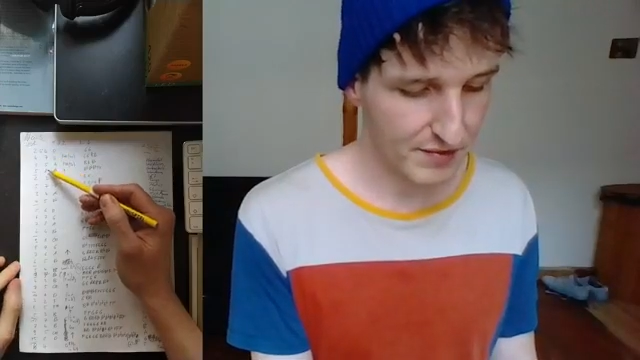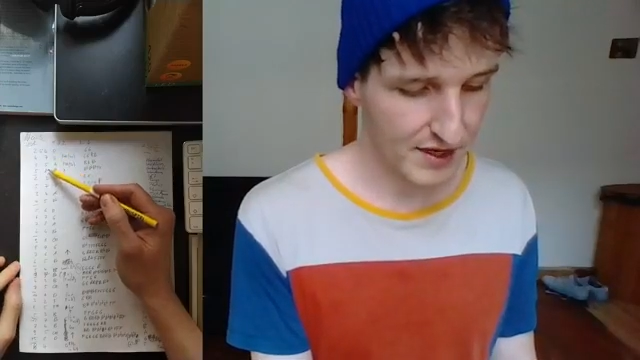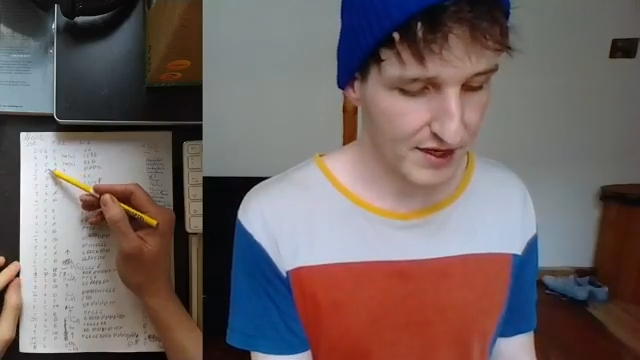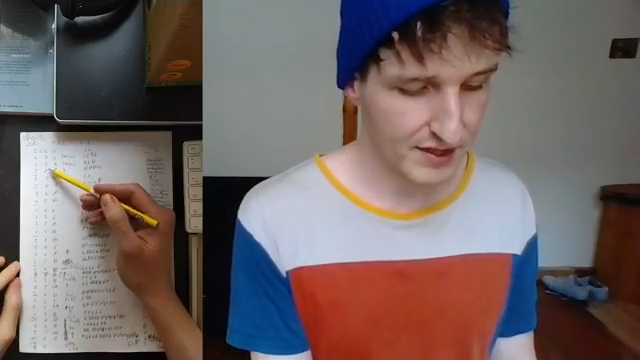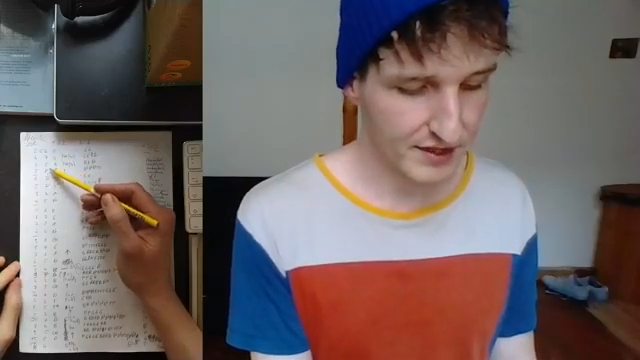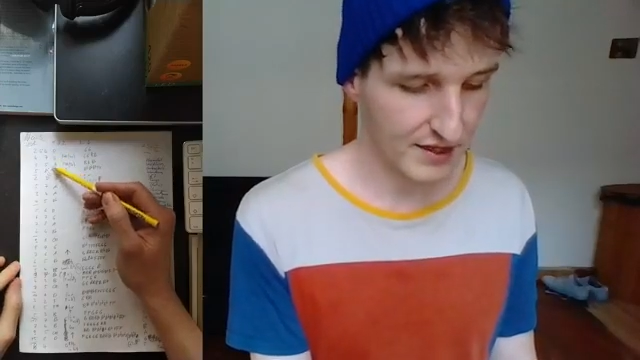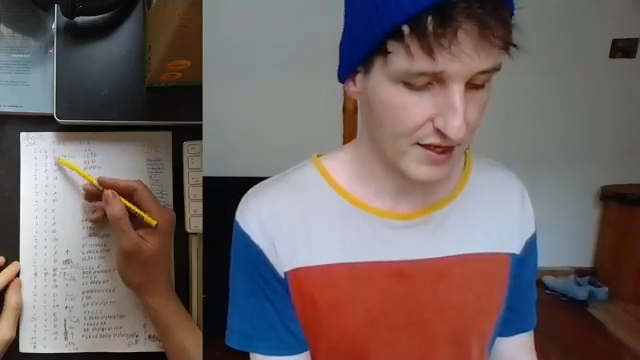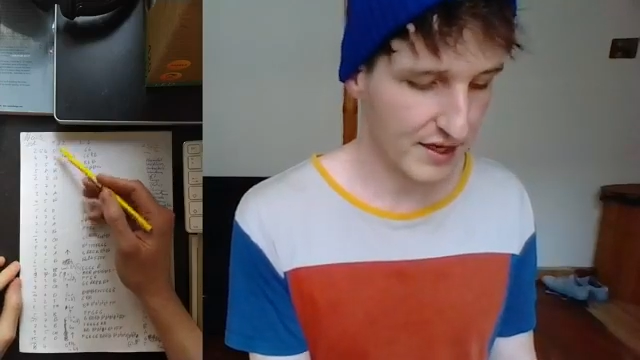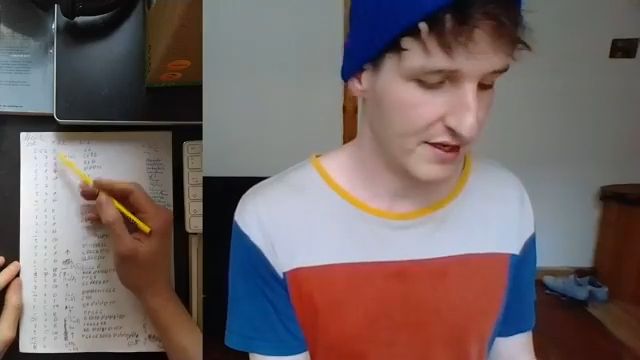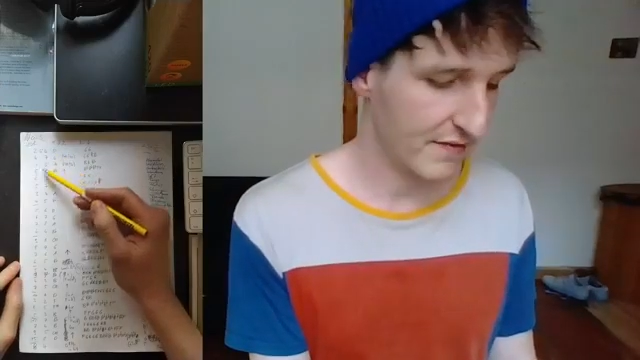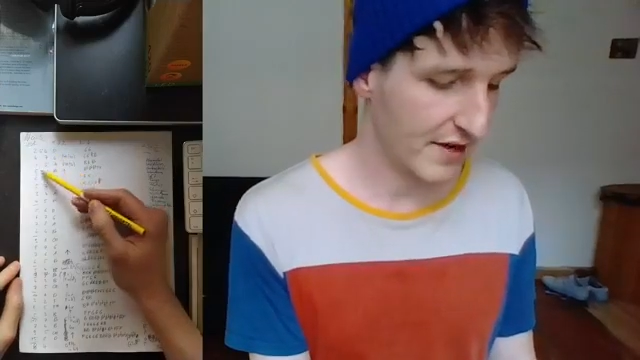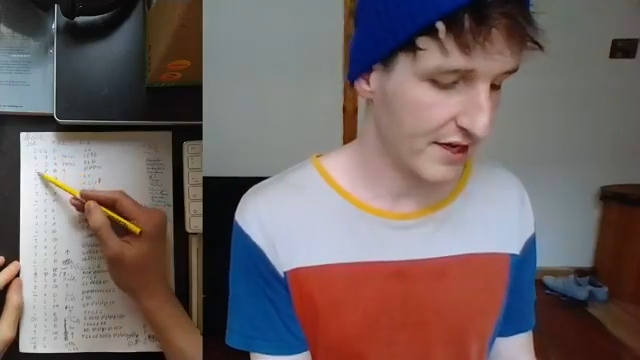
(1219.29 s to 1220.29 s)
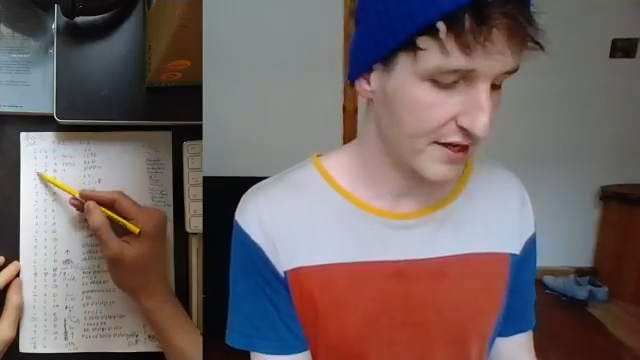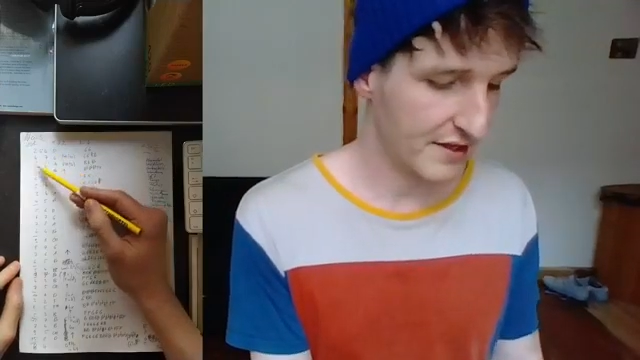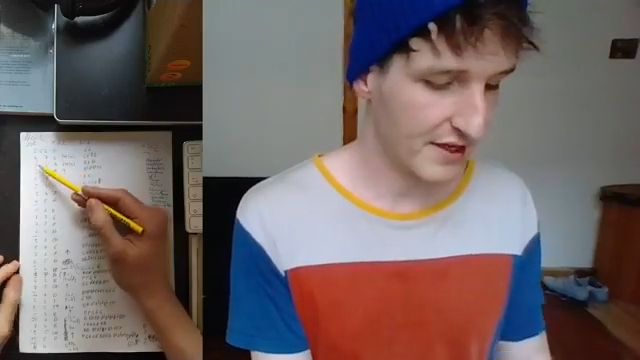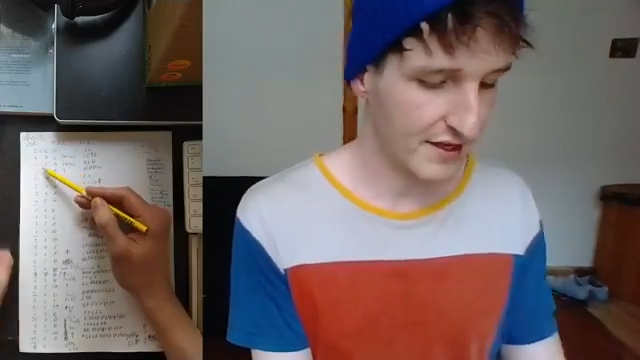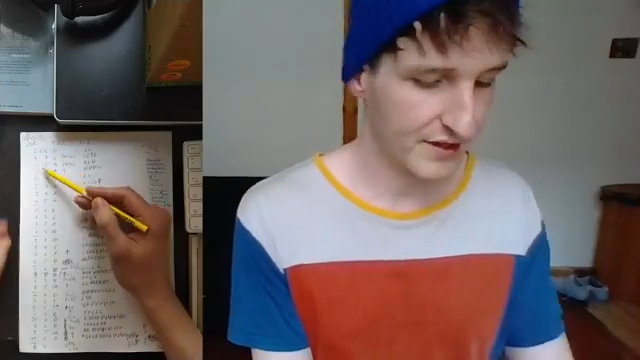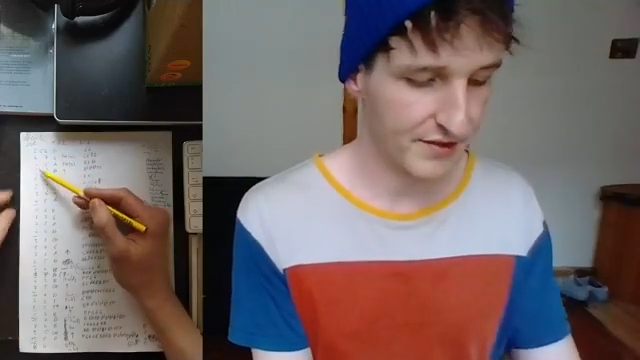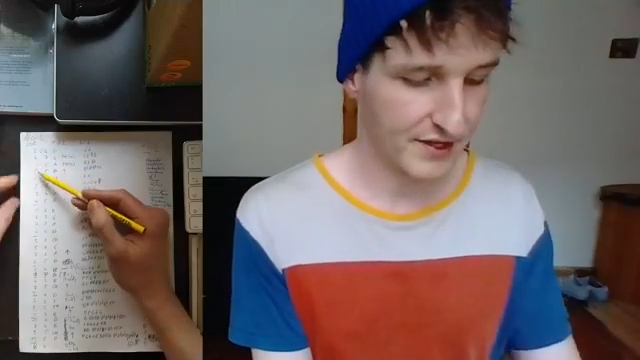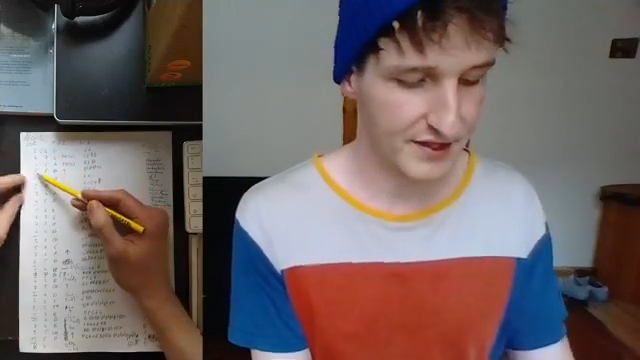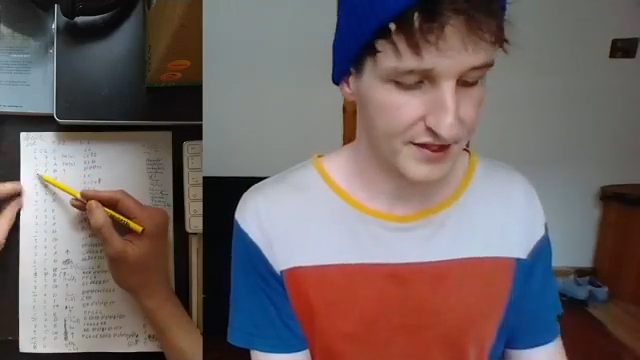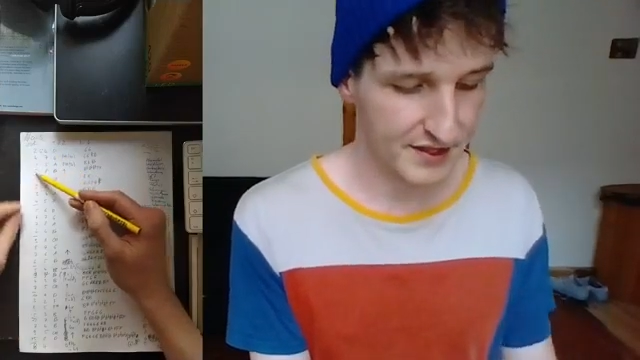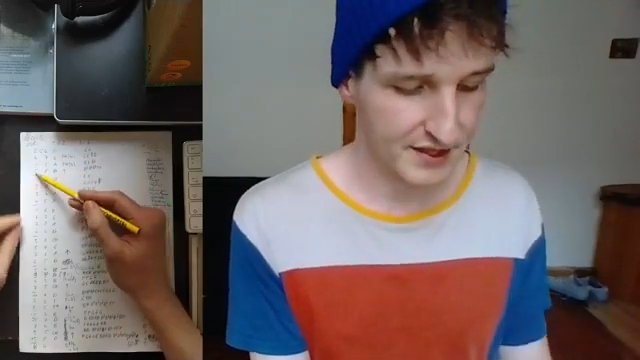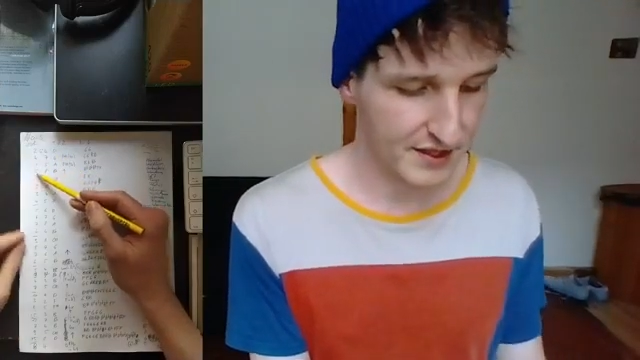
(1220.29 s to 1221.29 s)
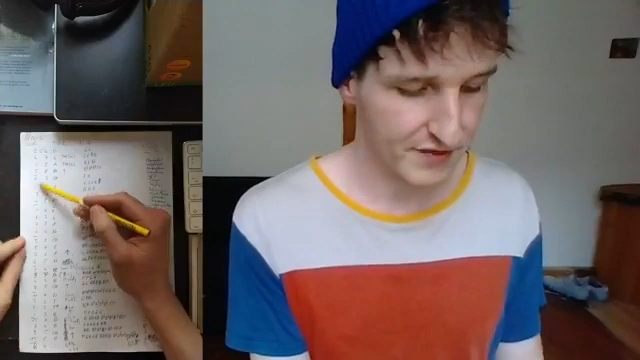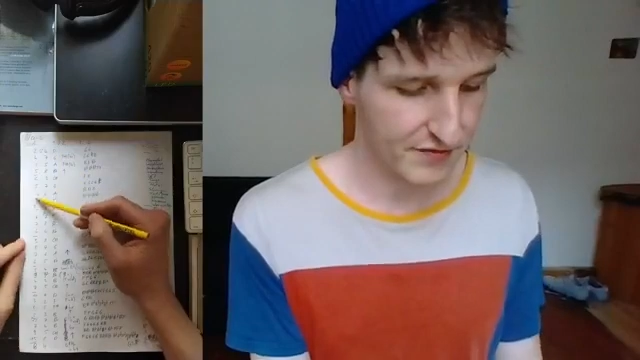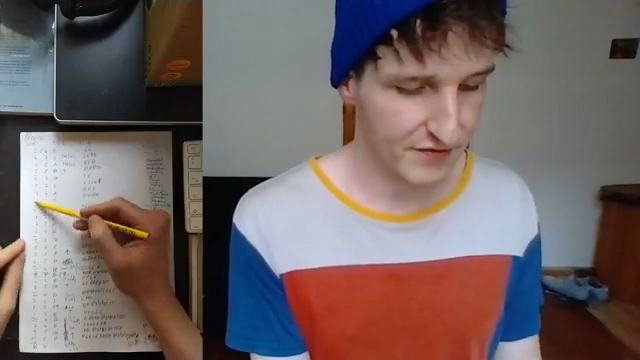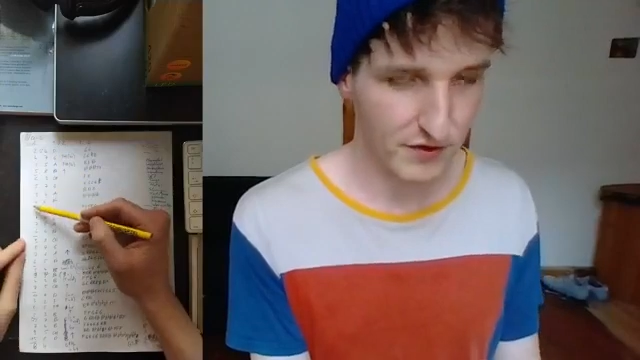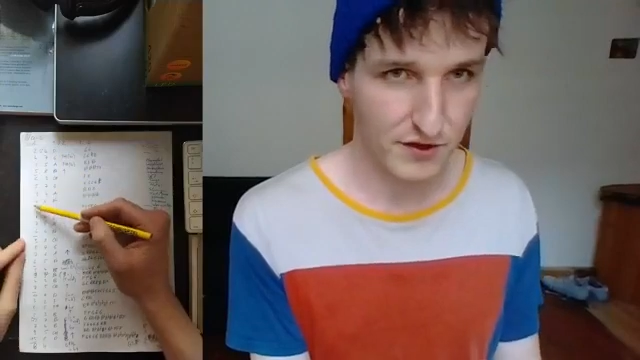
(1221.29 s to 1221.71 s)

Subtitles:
but I divided, like you can see, in